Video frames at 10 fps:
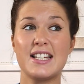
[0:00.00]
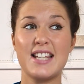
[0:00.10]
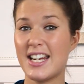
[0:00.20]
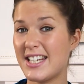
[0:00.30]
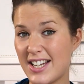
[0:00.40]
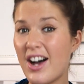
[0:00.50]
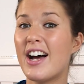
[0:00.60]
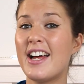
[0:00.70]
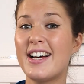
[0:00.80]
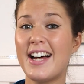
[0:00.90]
Danny
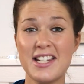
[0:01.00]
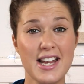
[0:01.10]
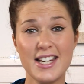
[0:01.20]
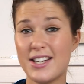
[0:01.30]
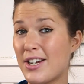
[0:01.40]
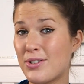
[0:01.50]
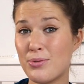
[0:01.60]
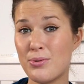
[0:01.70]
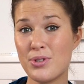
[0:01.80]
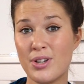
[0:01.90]
Dyer and Danny Dyer's
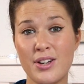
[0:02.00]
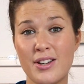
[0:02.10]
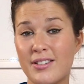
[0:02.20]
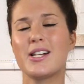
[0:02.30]
daughter.